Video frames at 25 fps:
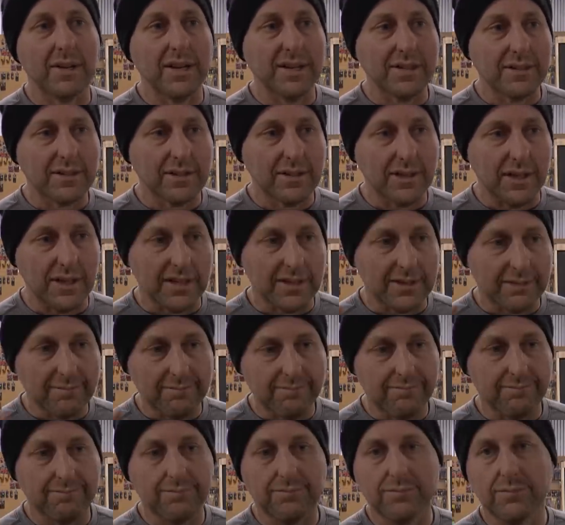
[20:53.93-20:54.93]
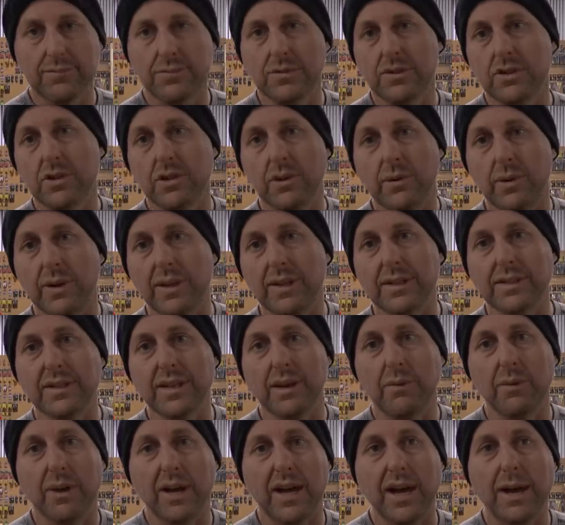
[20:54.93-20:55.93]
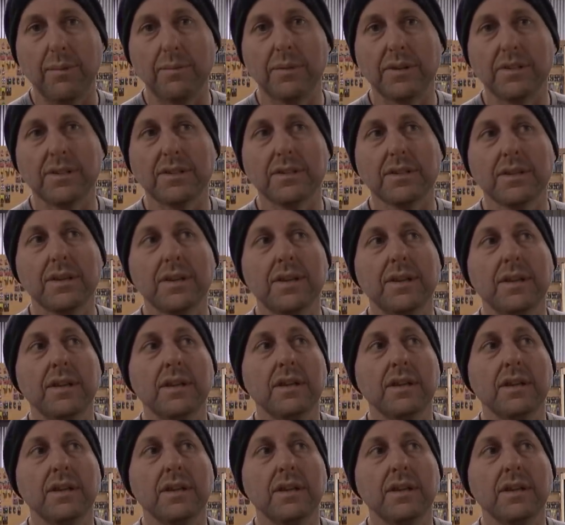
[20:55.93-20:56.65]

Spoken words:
let's just do it and see what happens.